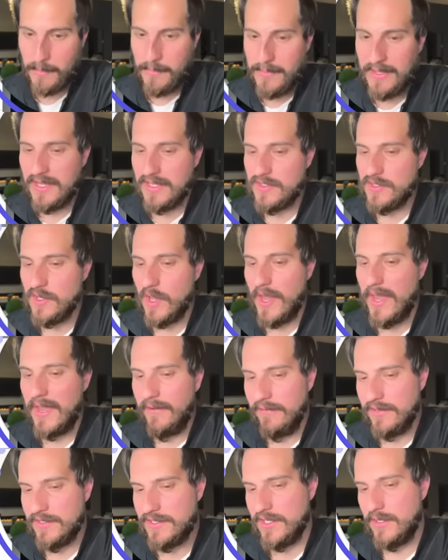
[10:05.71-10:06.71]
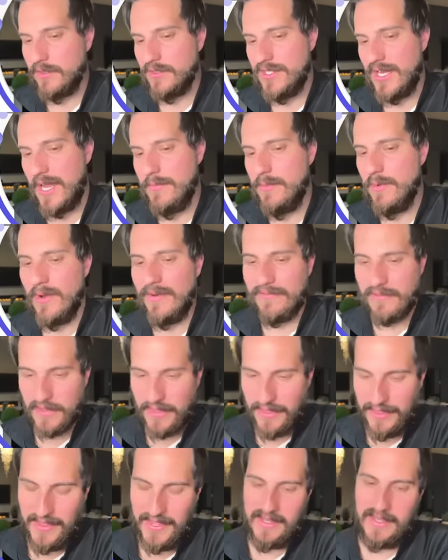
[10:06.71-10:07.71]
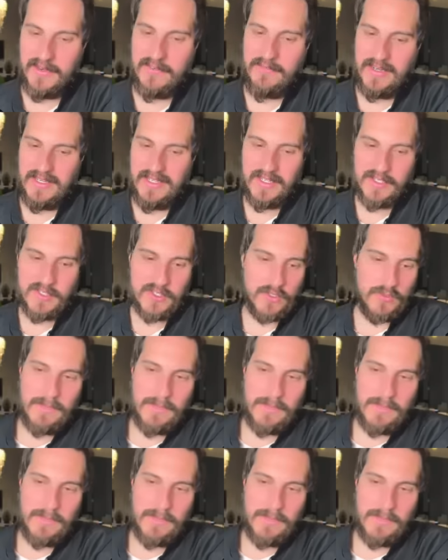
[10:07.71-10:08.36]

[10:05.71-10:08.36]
because every single time you ever think NVIDIA's